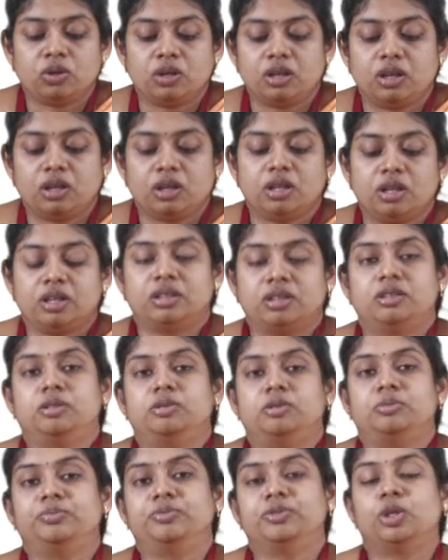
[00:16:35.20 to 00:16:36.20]

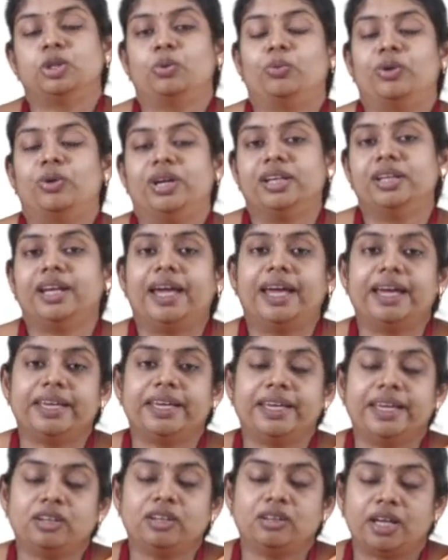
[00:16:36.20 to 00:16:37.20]

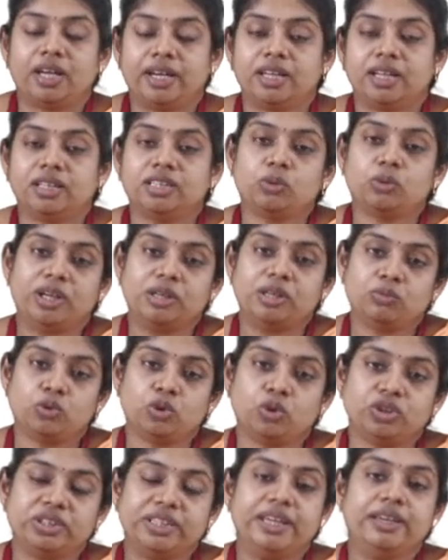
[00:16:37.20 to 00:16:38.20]
another one more
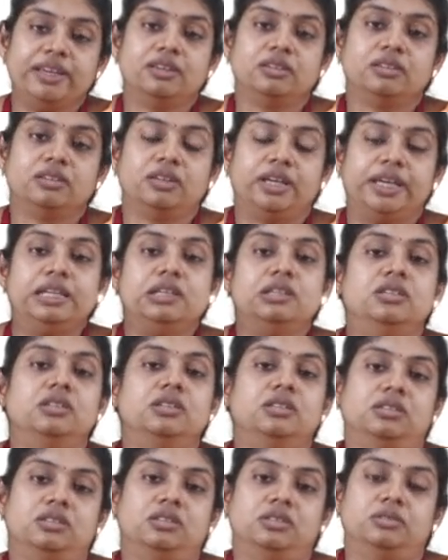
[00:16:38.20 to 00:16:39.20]
thing
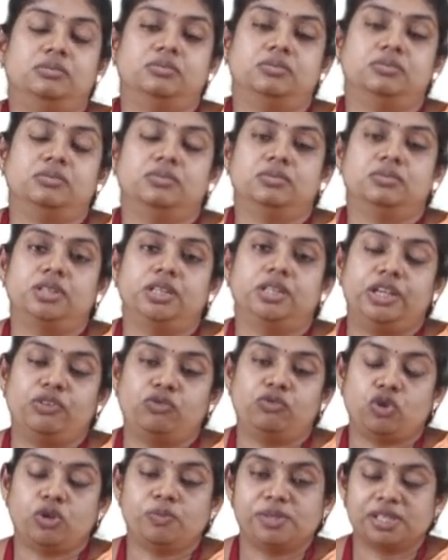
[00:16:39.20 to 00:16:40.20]
in
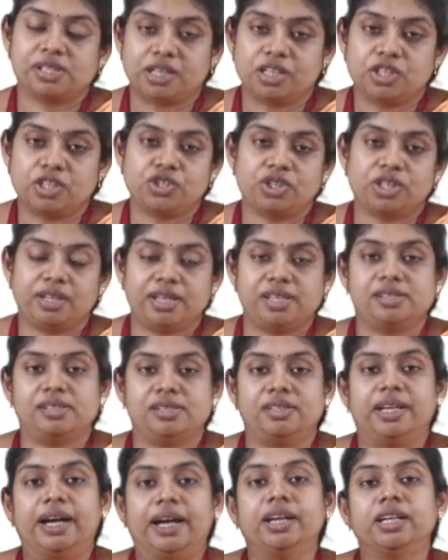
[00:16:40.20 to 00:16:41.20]
DevOps culture is
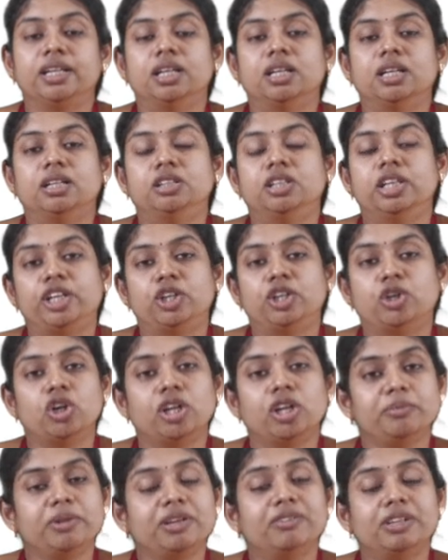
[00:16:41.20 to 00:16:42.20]
that the
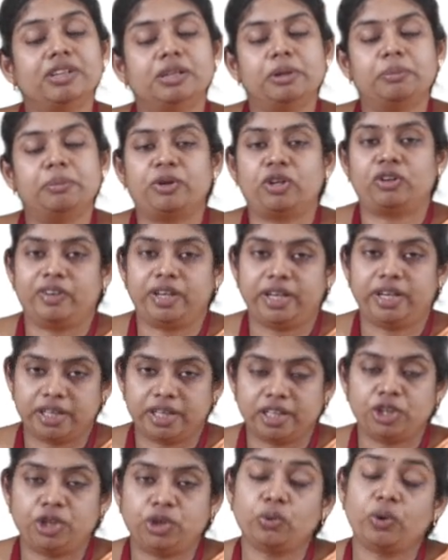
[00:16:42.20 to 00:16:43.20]
autonomy will be
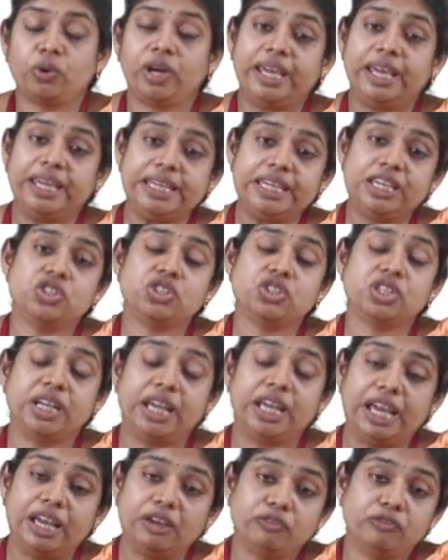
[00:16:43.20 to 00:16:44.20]
provided to each and
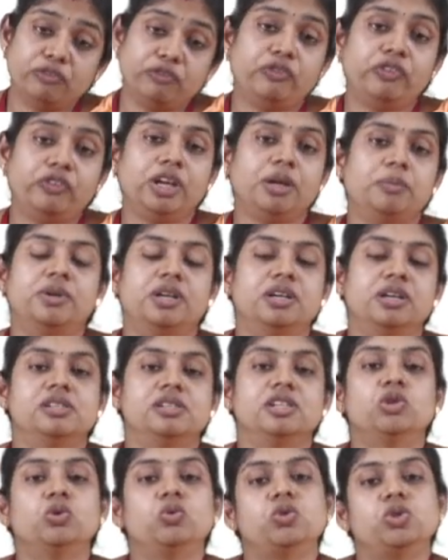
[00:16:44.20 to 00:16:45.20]
every person
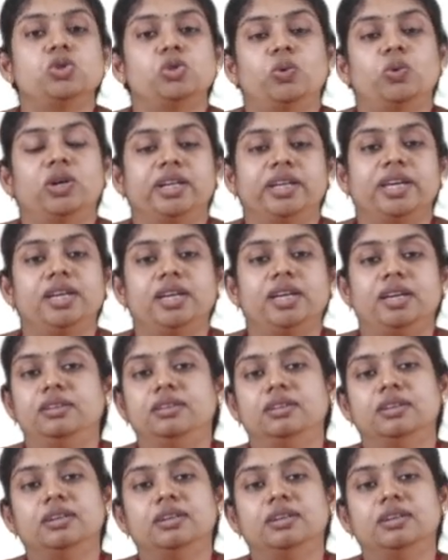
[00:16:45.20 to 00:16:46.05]
who is working in the